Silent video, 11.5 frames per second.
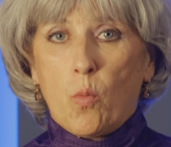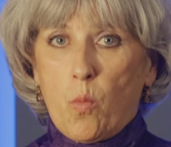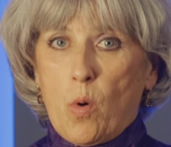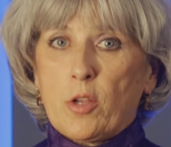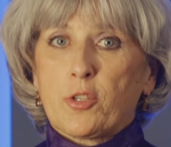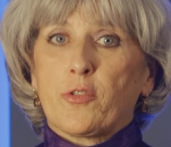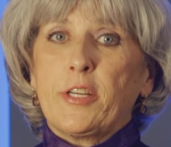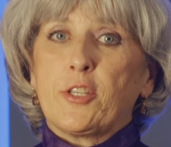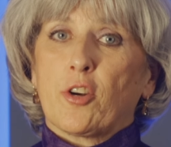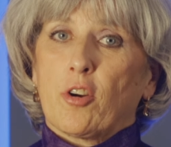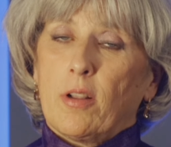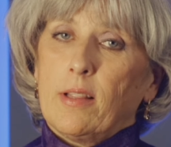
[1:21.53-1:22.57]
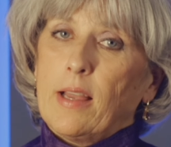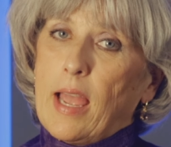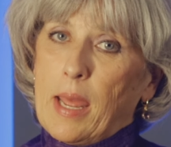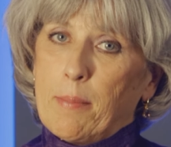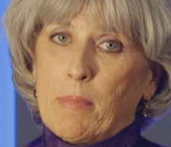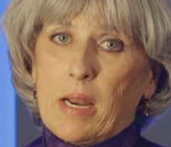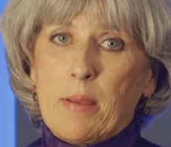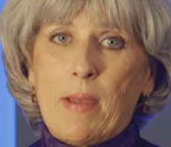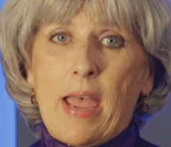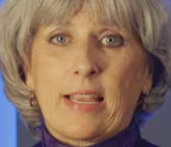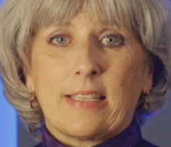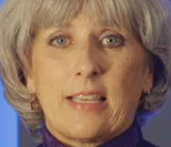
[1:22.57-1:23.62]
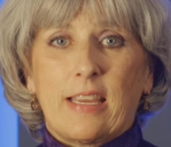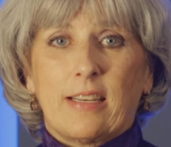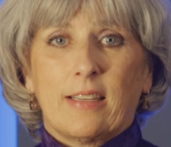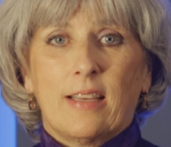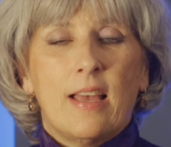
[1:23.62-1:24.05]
Wall Street Journal, and Money Magazine.